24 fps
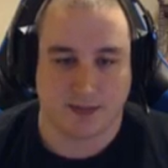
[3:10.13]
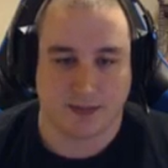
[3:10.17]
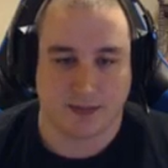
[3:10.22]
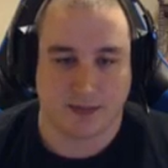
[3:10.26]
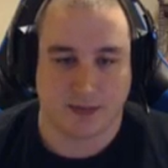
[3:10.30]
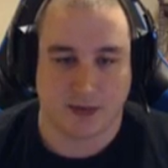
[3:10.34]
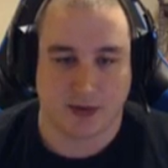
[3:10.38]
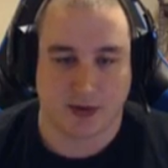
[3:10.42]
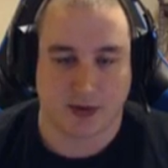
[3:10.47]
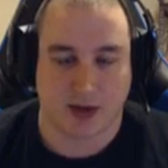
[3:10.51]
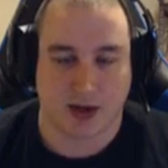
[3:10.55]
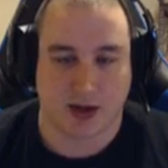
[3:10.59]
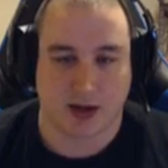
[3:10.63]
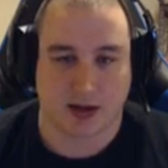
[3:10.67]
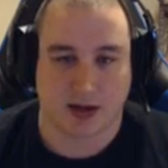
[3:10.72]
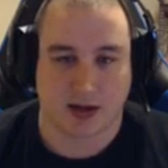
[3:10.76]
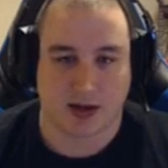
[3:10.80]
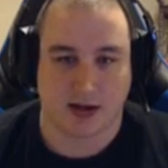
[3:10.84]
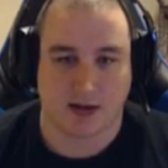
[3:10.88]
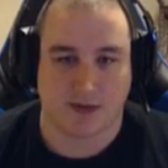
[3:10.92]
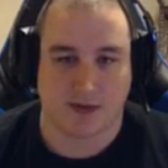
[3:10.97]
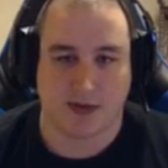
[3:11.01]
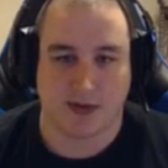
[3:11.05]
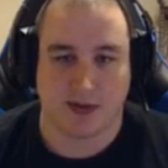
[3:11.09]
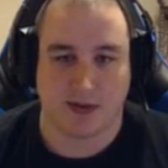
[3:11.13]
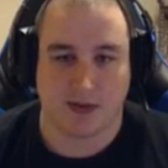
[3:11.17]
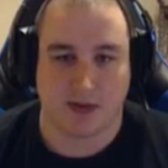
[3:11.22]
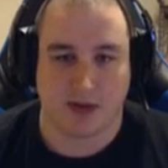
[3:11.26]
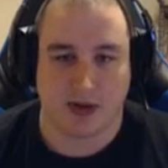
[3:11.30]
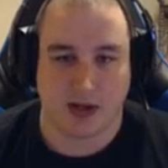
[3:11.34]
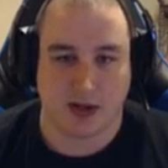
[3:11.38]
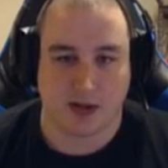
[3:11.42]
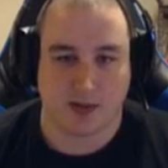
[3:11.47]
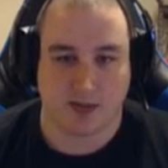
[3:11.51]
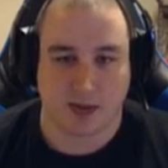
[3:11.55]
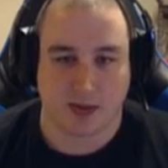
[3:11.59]
Okay, and if you
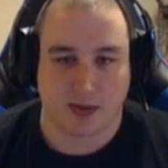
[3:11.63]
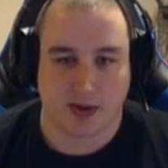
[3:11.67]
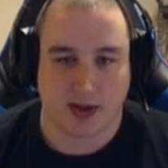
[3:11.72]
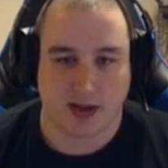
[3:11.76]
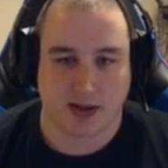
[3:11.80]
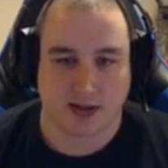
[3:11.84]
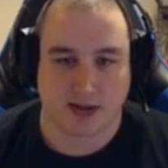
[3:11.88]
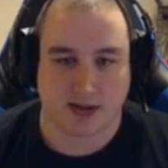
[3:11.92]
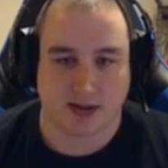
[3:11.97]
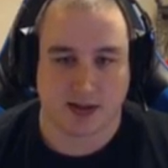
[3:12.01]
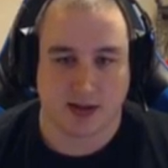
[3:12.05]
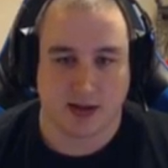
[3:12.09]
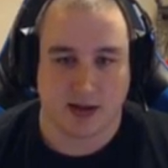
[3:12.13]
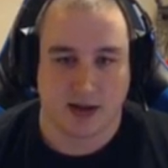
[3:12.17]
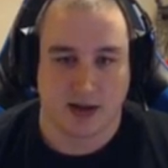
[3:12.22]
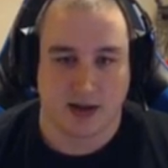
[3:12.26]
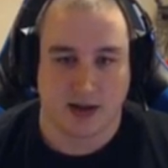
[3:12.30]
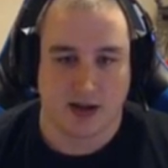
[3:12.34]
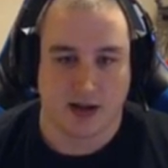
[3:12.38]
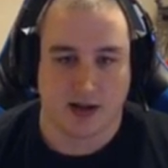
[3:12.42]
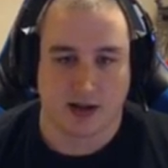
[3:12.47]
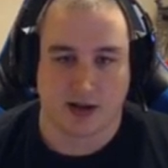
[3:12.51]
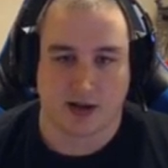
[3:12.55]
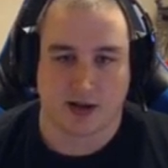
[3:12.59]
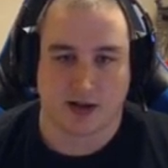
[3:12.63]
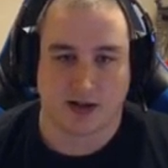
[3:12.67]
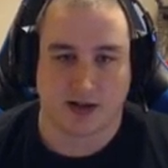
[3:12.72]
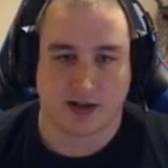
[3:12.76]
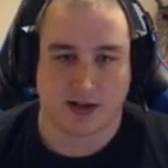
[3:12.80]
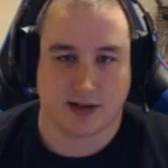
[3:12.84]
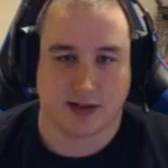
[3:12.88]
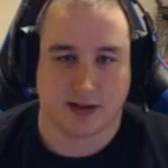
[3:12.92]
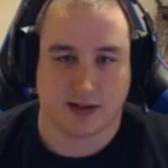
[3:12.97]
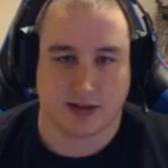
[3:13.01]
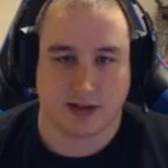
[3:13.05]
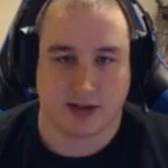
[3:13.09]
need points and you're
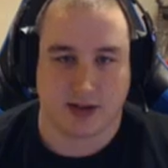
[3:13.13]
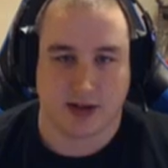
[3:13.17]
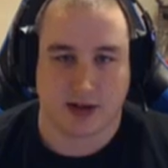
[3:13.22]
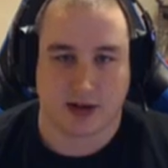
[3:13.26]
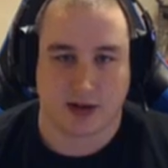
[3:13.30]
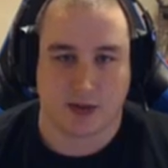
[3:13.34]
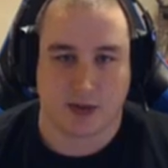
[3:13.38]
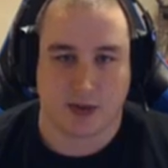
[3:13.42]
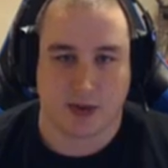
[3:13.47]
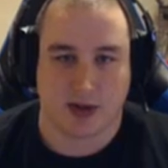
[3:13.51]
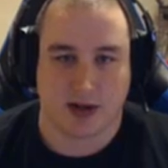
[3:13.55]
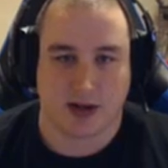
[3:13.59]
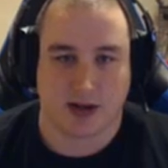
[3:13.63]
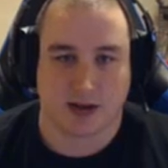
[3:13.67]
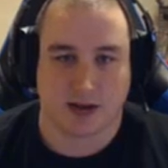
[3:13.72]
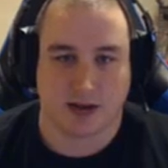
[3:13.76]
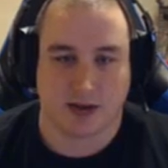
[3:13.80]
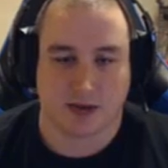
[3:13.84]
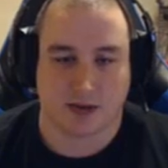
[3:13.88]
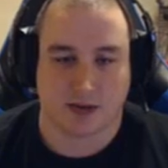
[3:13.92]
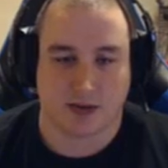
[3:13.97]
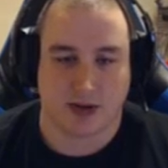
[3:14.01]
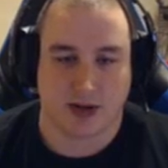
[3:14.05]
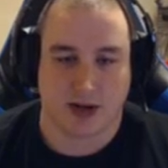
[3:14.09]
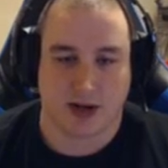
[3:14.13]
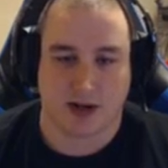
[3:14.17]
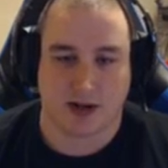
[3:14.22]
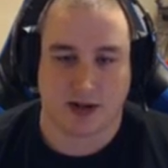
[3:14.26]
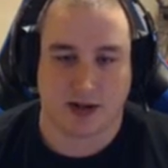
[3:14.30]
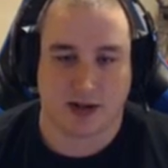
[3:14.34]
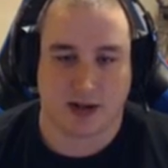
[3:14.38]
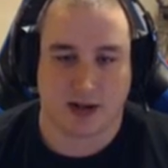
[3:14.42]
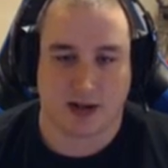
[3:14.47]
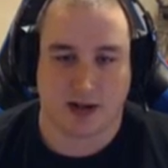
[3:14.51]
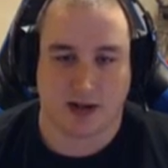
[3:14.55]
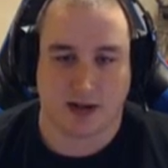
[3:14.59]
still not quite at the
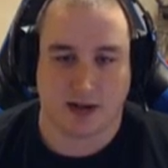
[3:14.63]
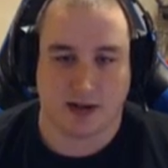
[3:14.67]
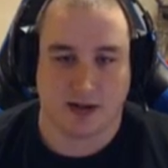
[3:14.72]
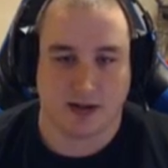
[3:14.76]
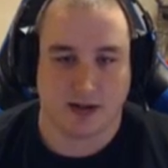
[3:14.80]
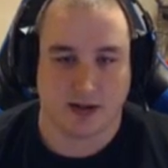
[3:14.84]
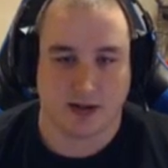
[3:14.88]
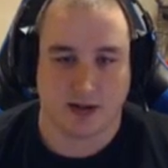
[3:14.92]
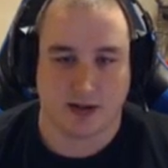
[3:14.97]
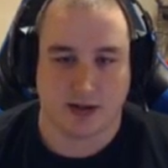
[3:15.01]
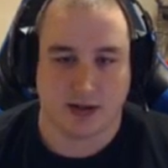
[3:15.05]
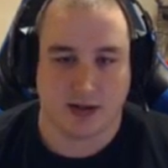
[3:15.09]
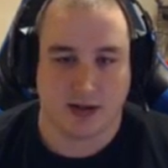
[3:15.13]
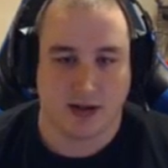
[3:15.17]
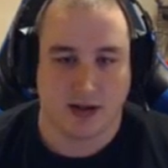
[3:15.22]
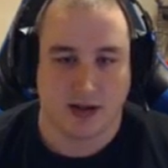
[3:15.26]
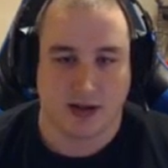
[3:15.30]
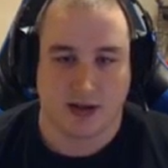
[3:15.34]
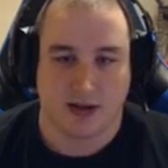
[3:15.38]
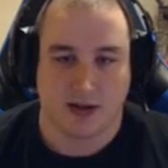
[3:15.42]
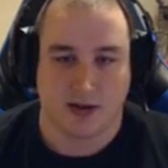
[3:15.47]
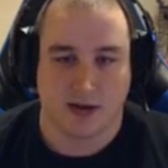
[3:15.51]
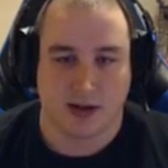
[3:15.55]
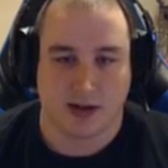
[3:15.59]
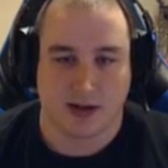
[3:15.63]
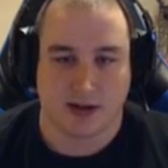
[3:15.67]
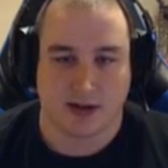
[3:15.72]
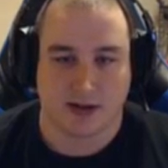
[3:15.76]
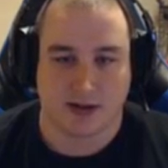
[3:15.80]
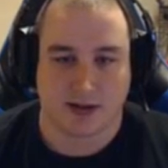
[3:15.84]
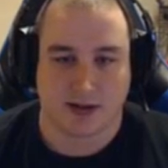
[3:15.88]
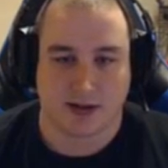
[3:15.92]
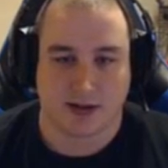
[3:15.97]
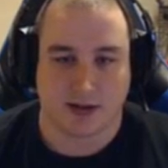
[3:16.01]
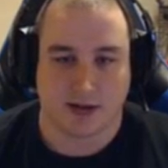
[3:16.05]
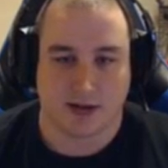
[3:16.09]
399, you
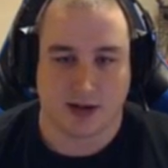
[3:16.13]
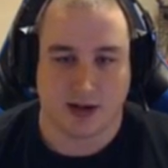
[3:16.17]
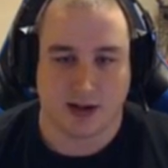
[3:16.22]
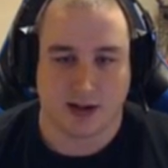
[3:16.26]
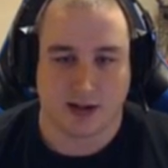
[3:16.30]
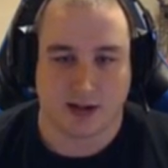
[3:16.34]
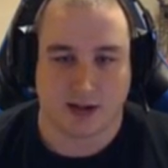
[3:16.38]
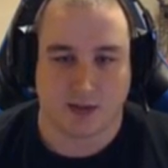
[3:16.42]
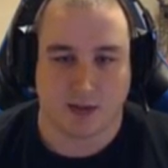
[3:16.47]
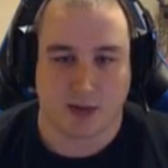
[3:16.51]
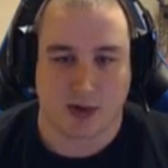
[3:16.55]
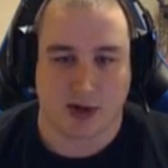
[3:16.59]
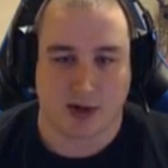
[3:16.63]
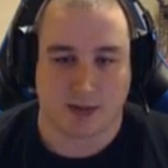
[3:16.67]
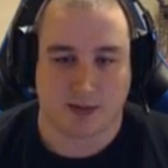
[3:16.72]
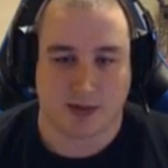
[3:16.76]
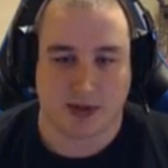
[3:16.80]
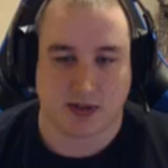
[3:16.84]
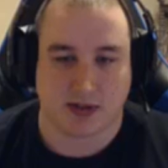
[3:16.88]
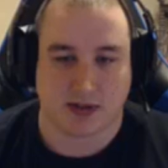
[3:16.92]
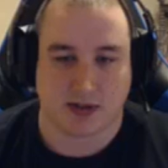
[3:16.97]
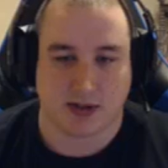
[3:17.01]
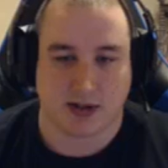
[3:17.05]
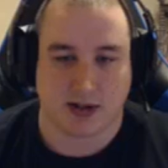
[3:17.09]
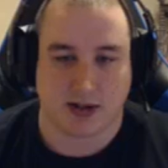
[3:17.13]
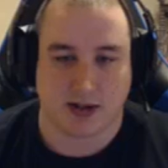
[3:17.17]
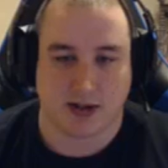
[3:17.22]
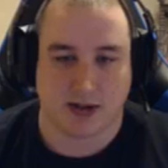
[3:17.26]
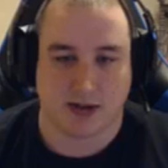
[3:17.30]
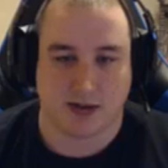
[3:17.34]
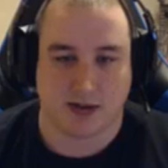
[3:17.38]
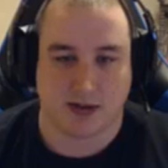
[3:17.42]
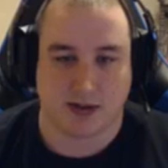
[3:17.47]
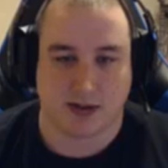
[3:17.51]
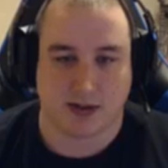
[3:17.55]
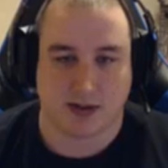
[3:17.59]
guys can pop these right
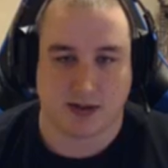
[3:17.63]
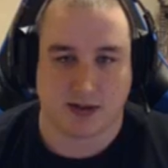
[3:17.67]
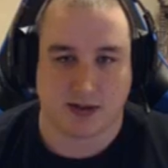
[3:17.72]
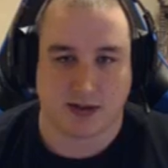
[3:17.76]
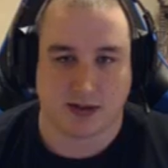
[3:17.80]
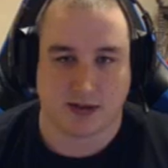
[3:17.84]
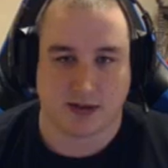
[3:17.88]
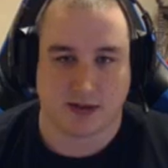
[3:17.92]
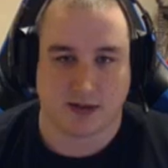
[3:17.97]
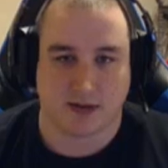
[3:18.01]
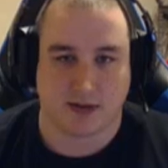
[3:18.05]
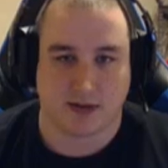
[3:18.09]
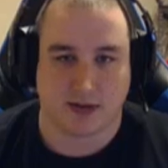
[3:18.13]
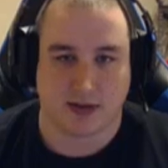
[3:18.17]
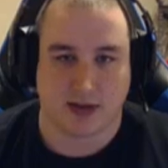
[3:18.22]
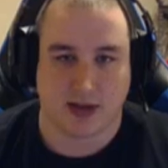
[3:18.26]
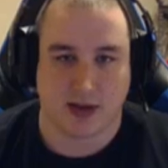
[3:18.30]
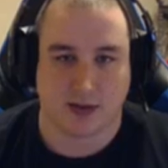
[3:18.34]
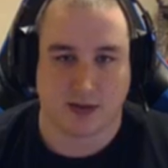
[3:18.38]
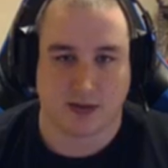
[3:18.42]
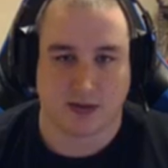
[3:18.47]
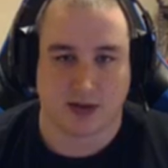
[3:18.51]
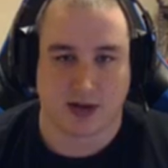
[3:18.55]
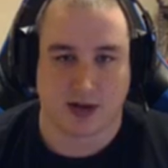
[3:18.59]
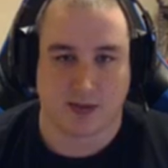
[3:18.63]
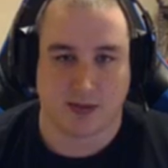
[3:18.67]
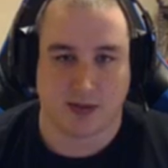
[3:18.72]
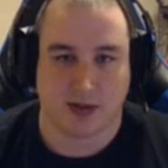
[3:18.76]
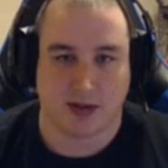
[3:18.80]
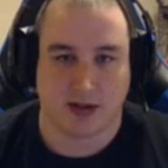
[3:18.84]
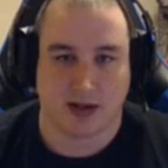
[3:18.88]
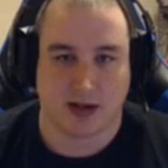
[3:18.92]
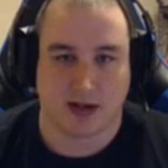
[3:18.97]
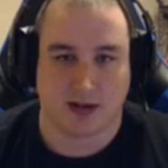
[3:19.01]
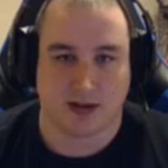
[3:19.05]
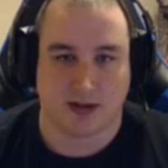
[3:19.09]
out. That will drop you
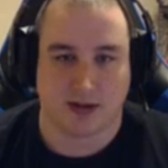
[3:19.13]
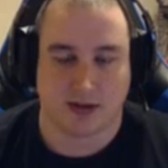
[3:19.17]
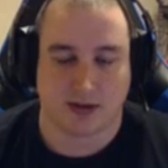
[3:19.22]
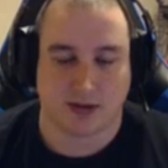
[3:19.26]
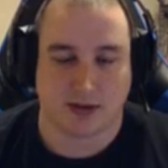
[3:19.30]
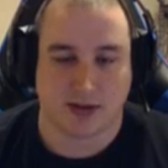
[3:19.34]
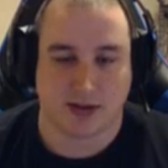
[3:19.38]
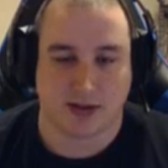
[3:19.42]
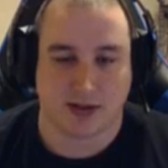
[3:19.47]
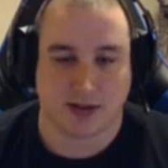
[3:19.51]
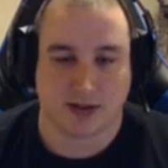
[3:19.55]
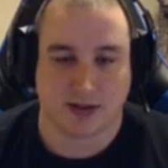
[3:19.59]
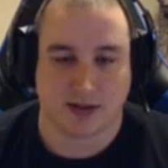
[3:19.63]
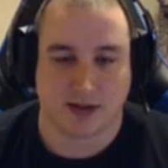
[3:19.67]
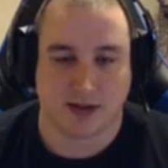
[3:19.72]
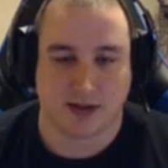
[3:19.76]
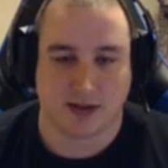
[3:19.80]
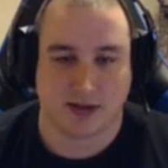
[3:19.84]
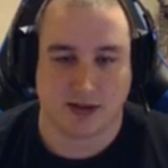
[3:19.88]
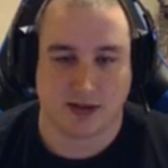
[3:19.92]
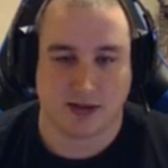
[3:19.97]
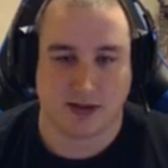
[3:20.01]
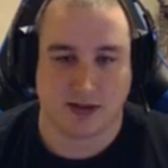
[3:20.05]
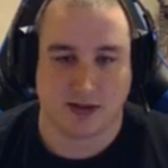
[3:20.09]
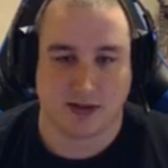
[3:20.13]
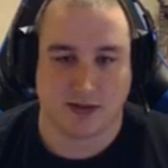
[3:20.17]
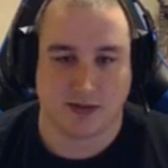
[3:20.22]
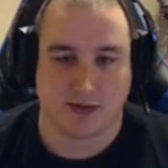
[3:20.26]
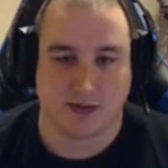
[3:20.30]
down to 362.